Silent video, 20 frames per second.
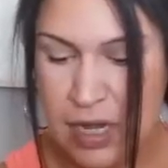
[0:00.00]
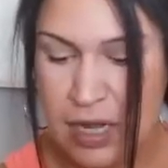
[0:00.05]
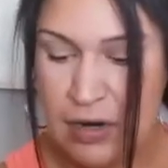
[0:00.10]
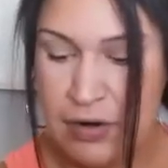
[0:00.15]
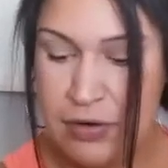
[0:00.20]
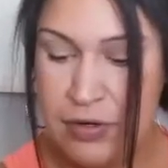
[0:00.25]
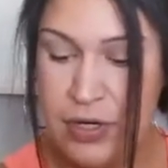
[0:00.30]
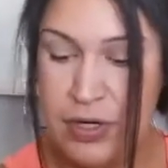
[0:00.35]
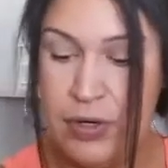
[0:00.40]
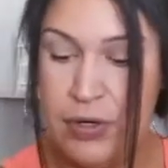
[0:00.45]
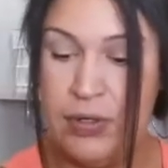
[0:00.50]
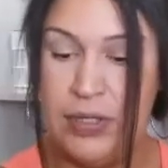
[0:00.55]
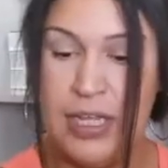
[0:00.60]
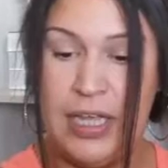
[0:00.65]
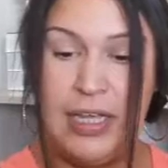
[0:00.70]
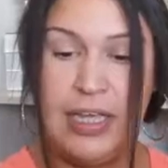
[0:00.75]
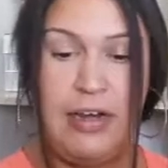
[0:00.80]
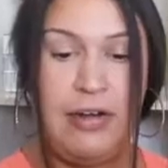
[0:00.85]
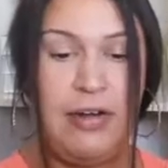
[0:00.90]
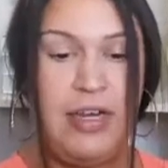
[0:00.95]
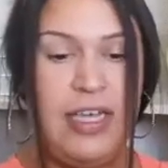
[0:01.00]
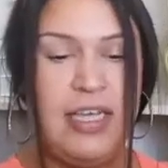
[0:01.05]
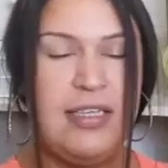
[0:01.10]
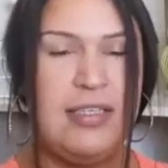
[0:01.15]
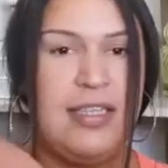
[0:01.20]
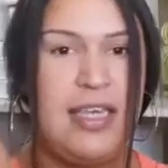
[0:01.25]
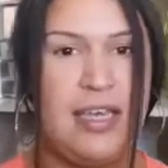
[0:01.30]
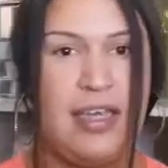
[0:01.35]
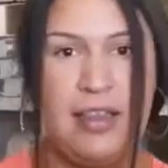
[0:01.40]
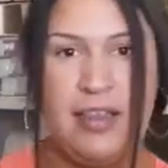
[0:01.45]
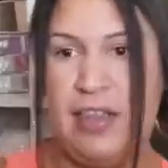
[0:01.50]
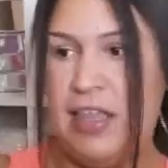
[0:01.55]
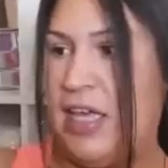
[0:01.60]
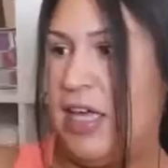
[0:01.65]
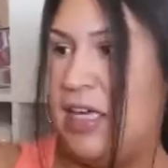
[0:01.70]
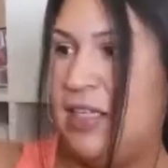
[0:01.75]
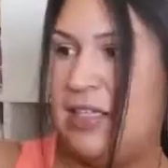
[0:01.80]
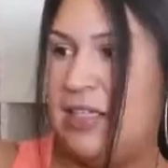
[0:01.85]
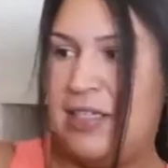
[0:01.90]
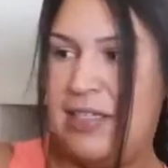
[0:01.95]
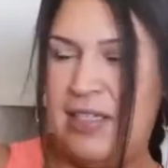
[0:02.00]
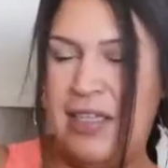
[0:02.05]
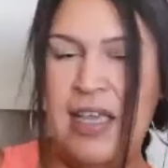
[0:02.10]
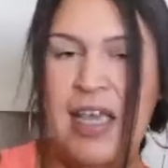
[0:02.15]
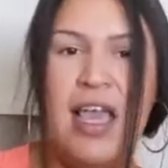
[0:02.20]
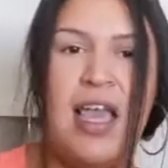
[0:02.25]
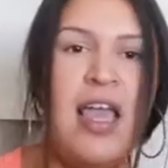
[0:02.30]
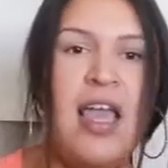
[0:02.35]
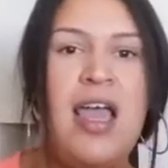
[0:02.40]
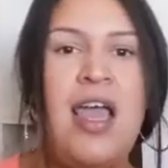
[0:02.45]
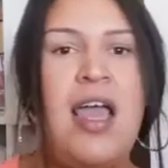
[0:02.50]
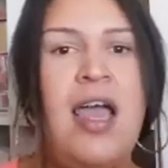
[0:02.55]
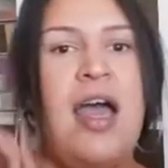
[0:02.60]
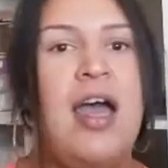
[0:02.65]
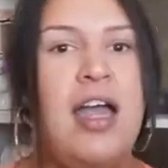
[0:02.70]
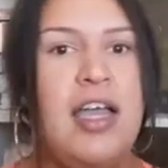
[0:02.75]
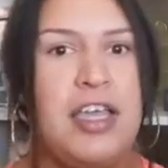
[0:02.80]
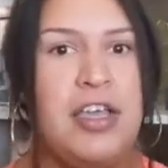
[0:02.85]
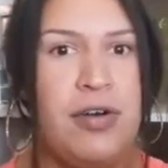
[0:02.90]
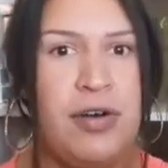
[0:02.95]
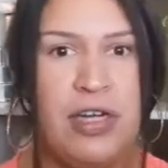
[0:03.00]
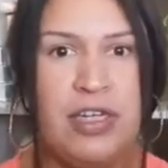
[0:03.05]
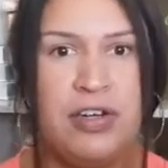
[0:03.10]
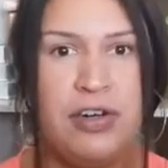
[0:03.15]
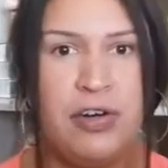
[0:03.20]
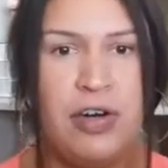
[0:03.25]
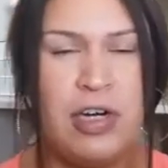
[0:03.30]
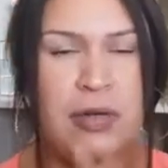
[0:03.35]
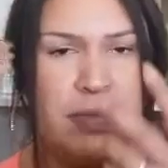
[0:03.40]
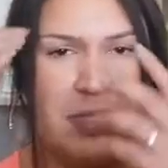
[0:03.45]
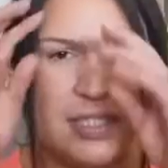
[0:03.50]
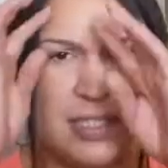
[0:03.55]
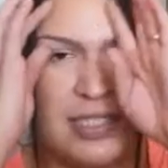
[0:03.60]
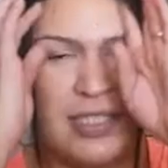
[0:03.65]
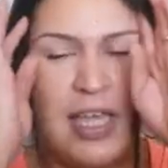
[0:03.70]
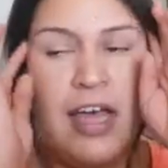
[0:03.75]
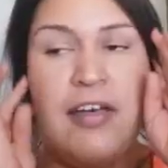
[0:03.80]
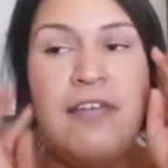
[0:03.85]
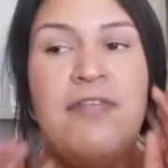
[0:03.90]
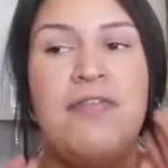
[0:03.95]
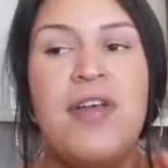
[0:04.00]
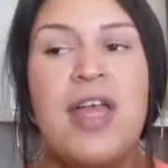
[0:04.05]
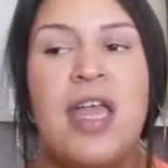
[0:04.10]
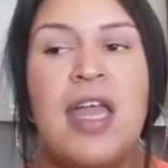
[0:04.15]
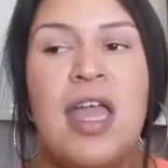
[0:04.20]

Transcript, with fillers: I don't know, like areas like this, uh, your underarms and stuff.